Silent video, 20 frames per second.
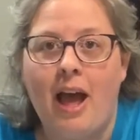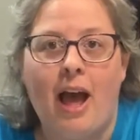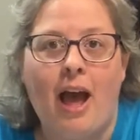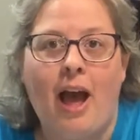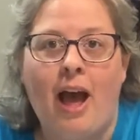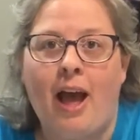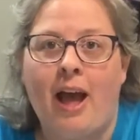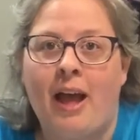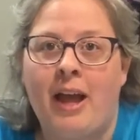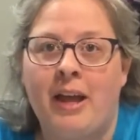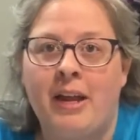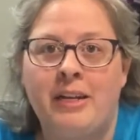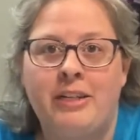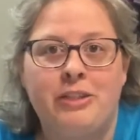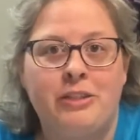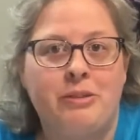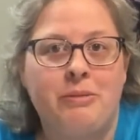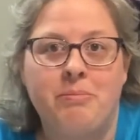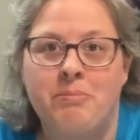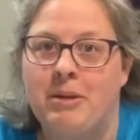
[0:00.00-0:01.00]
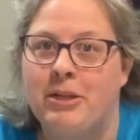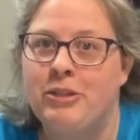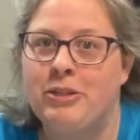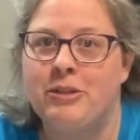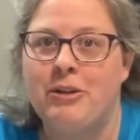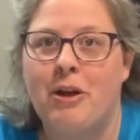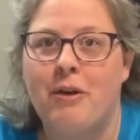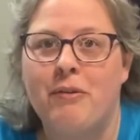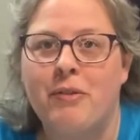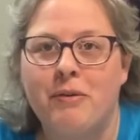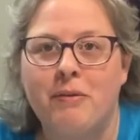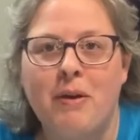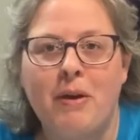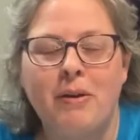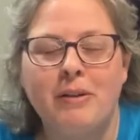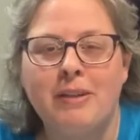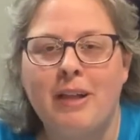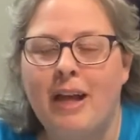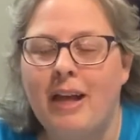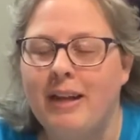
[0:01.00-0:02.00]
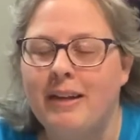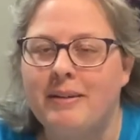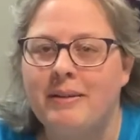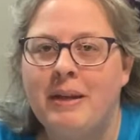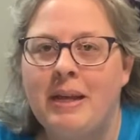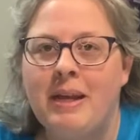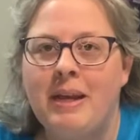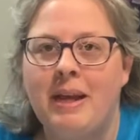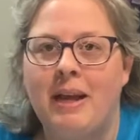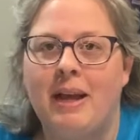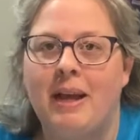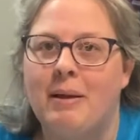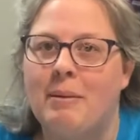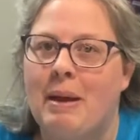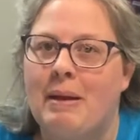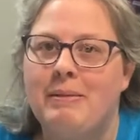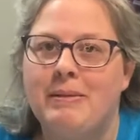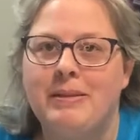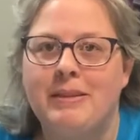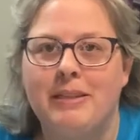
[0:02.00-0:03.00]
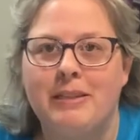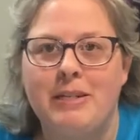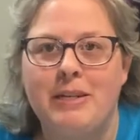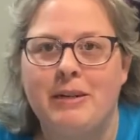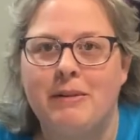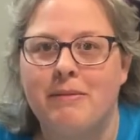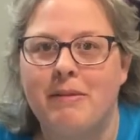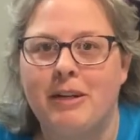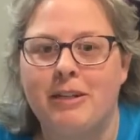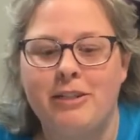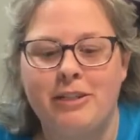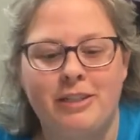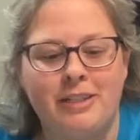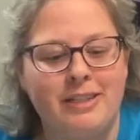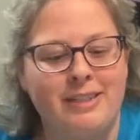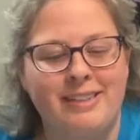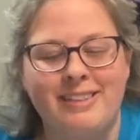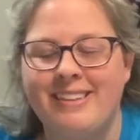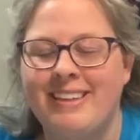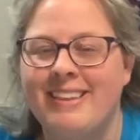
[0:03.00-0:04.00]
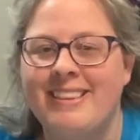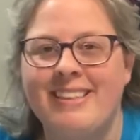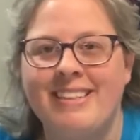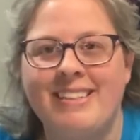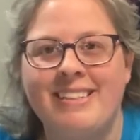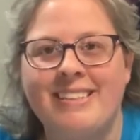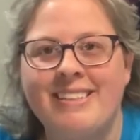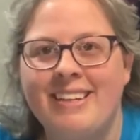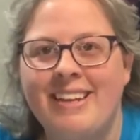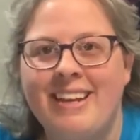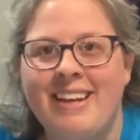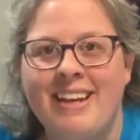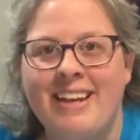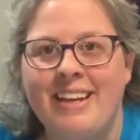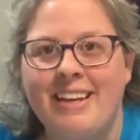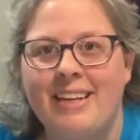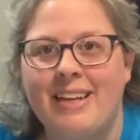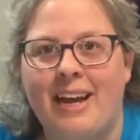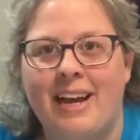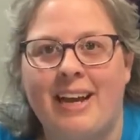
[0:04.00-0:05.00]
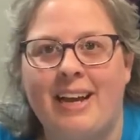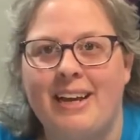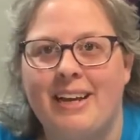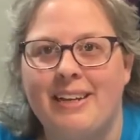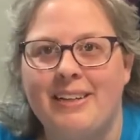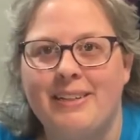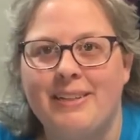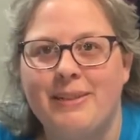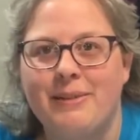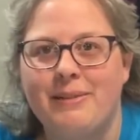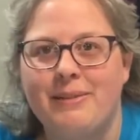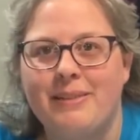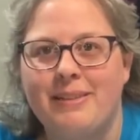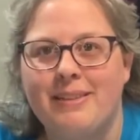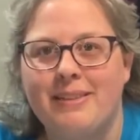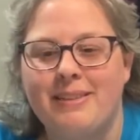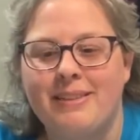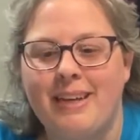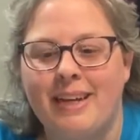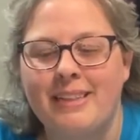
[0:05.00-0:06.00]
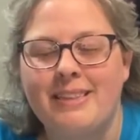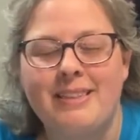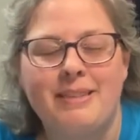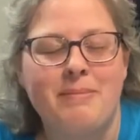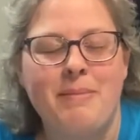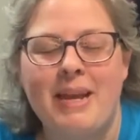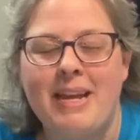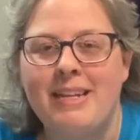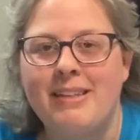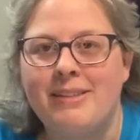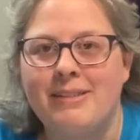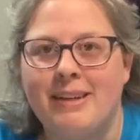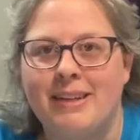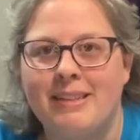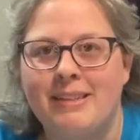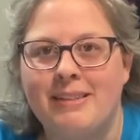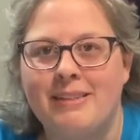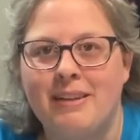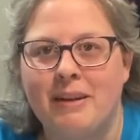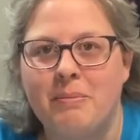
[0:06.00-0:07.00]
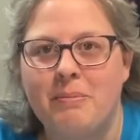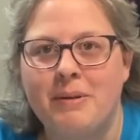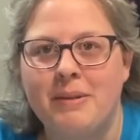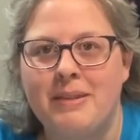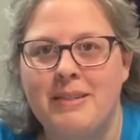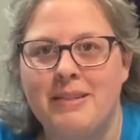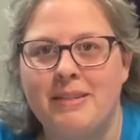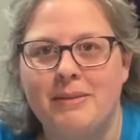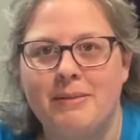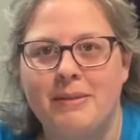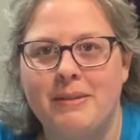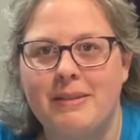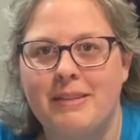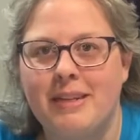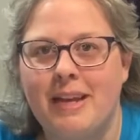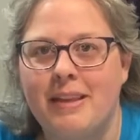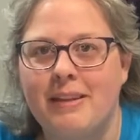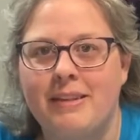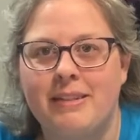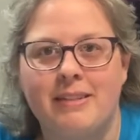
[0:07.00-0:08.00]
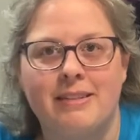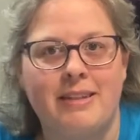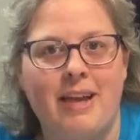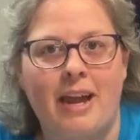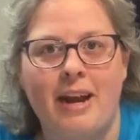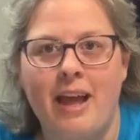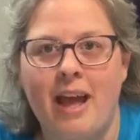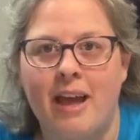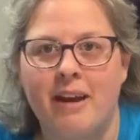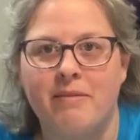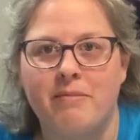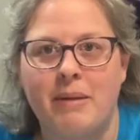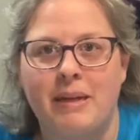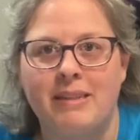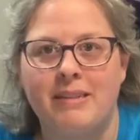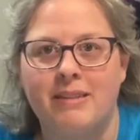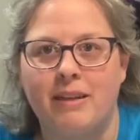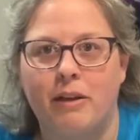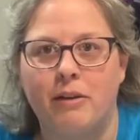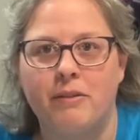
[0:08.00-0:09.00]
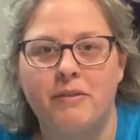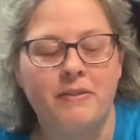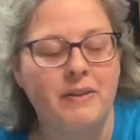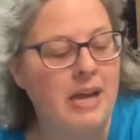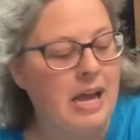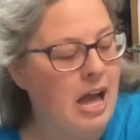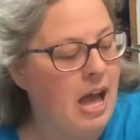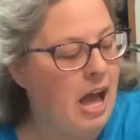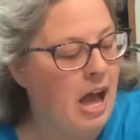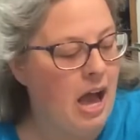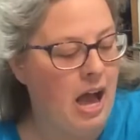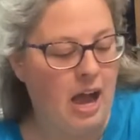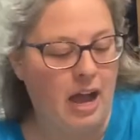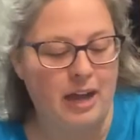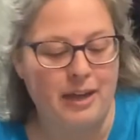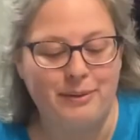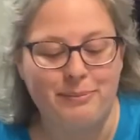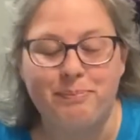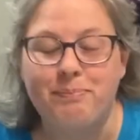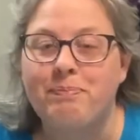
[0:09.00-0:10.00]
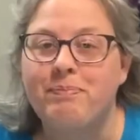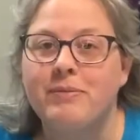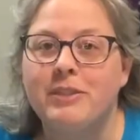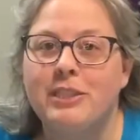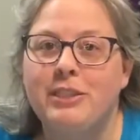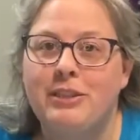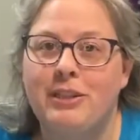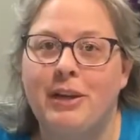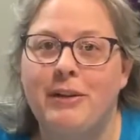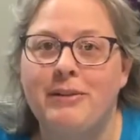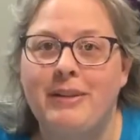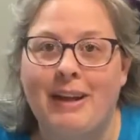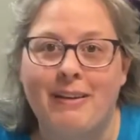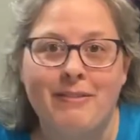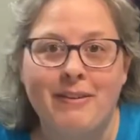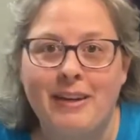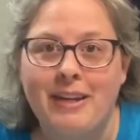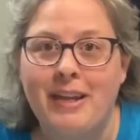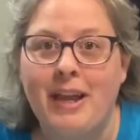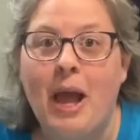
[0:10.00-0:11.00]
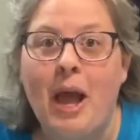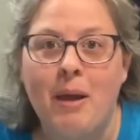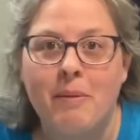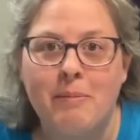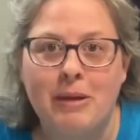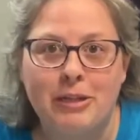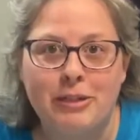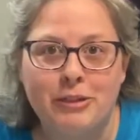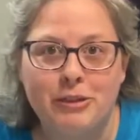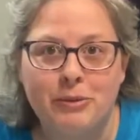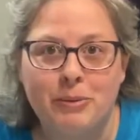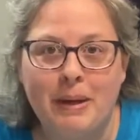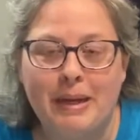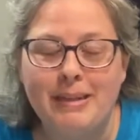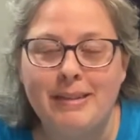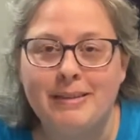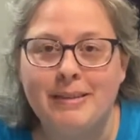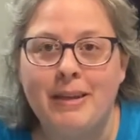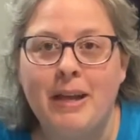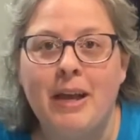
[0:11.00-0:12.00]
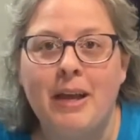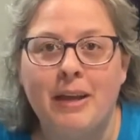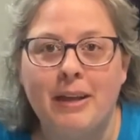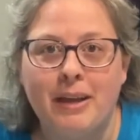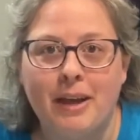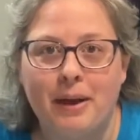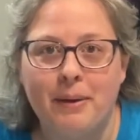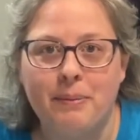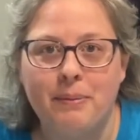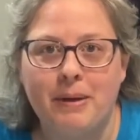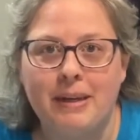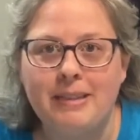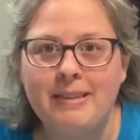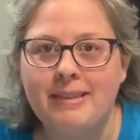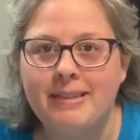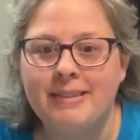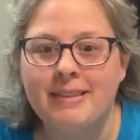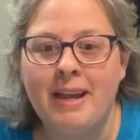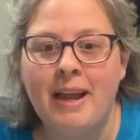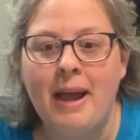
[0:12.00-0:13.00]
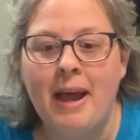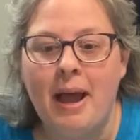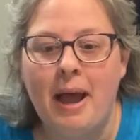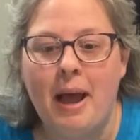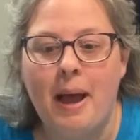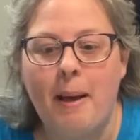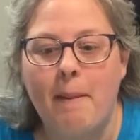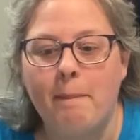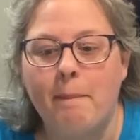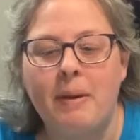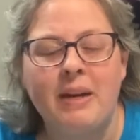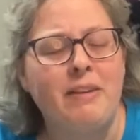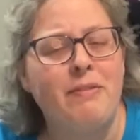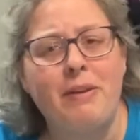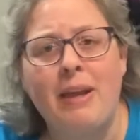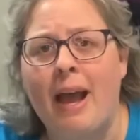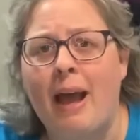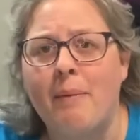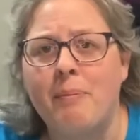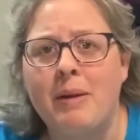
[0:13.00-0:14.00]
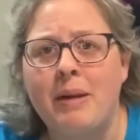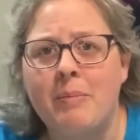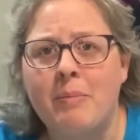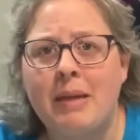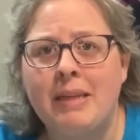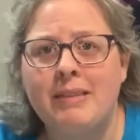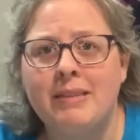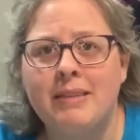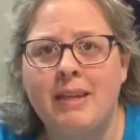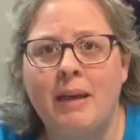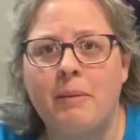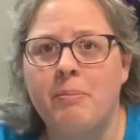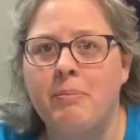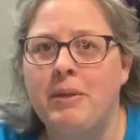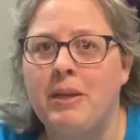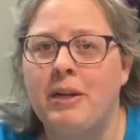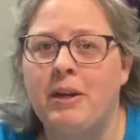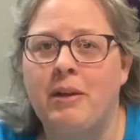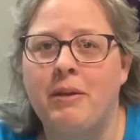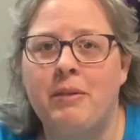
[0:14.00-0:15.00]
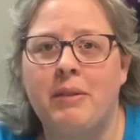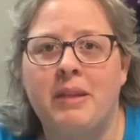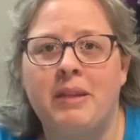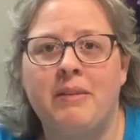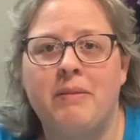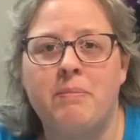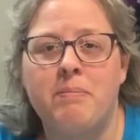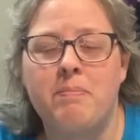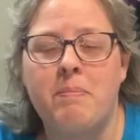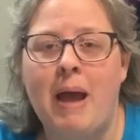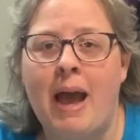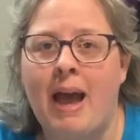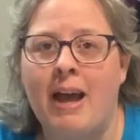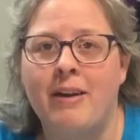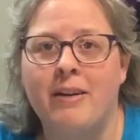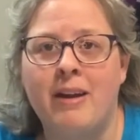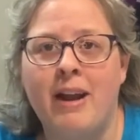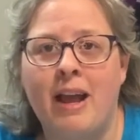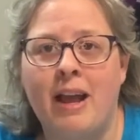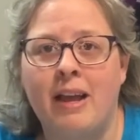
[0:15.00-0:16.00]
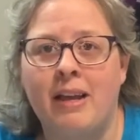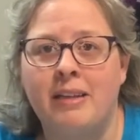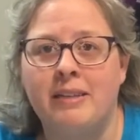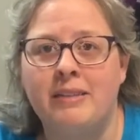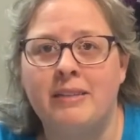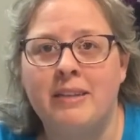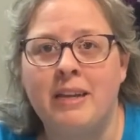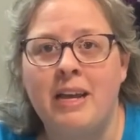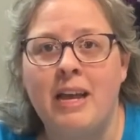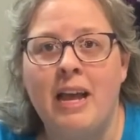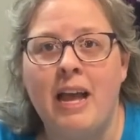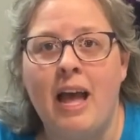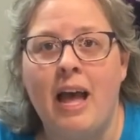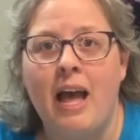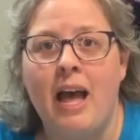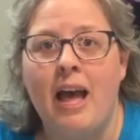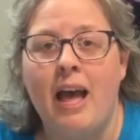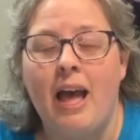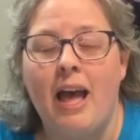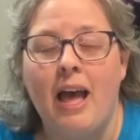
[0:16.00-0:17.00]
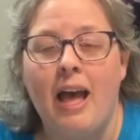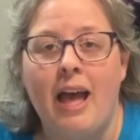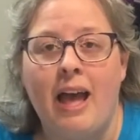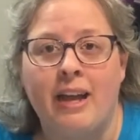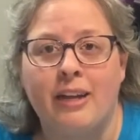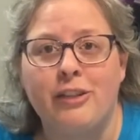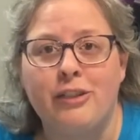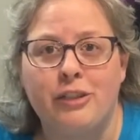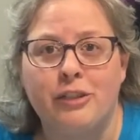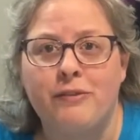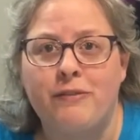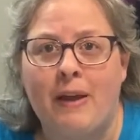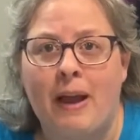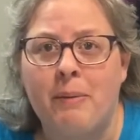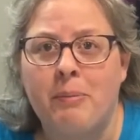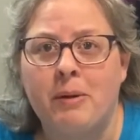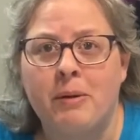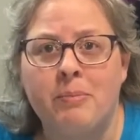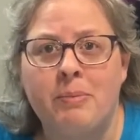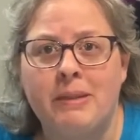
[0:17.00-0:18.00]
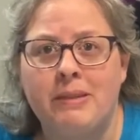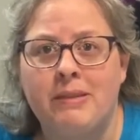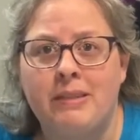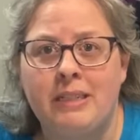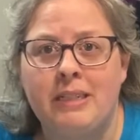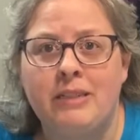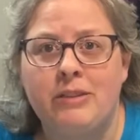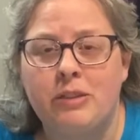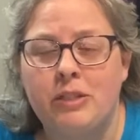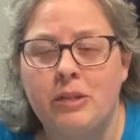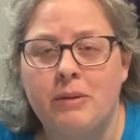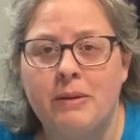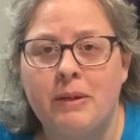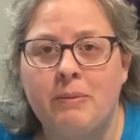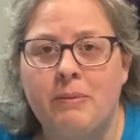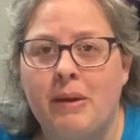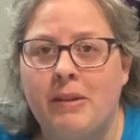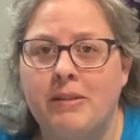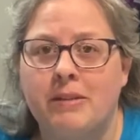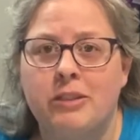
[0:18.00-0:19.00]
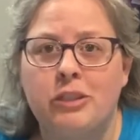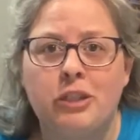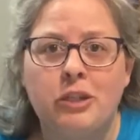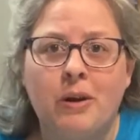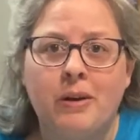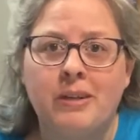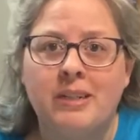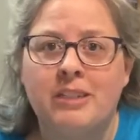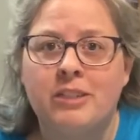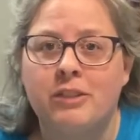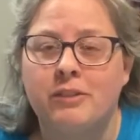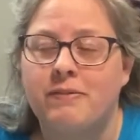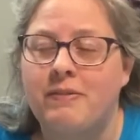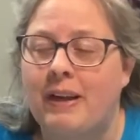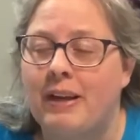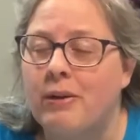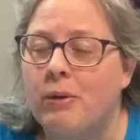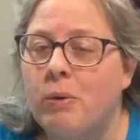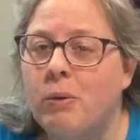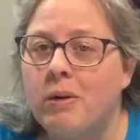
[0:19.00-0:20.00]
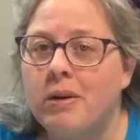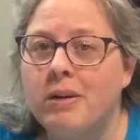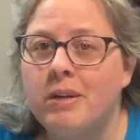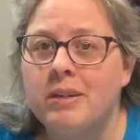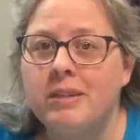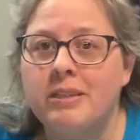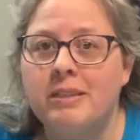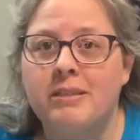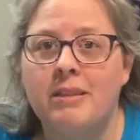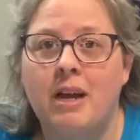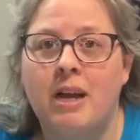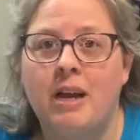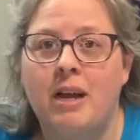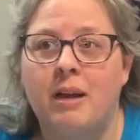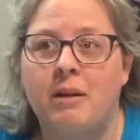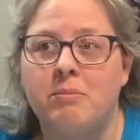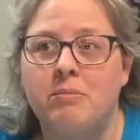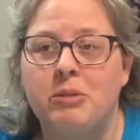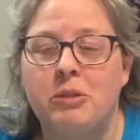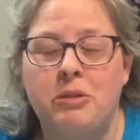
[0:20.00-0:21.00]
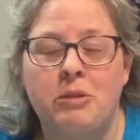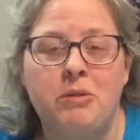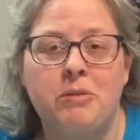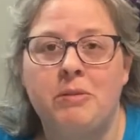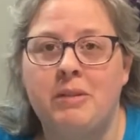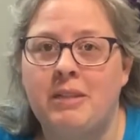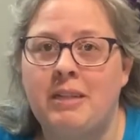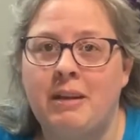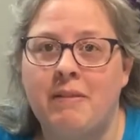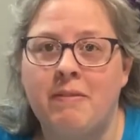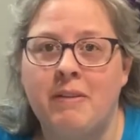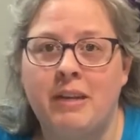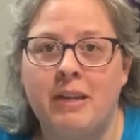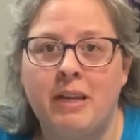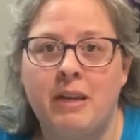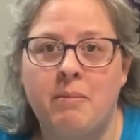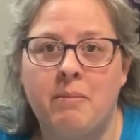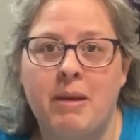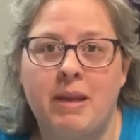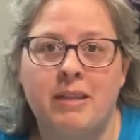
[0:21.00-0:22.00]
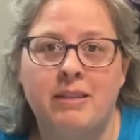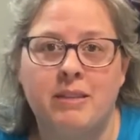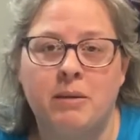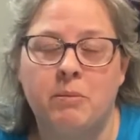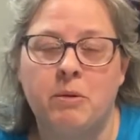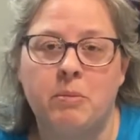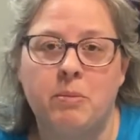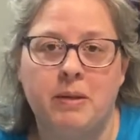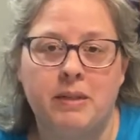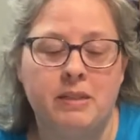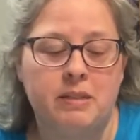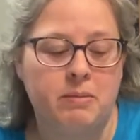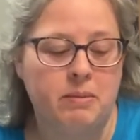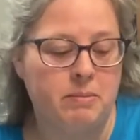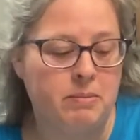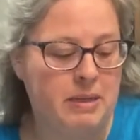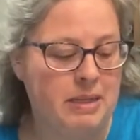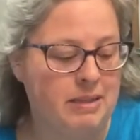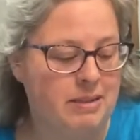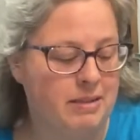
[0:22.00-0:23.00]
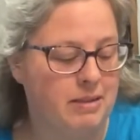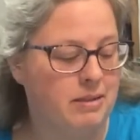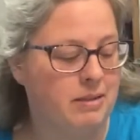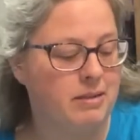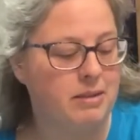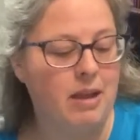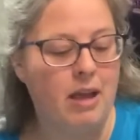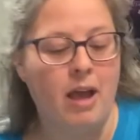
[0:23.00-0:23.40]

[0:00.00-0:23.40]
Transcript: I just measured off the wrong line. I was such in a rush to get these cuts made so I could start putting this quilt together. I just got ahead of myself. So definitely measure twice, cut once. But if you happen to mess up, you know, the pattern has extra fabric built into it, whether it's yardage or fat quarters. So you definitely can make some replacement pieces.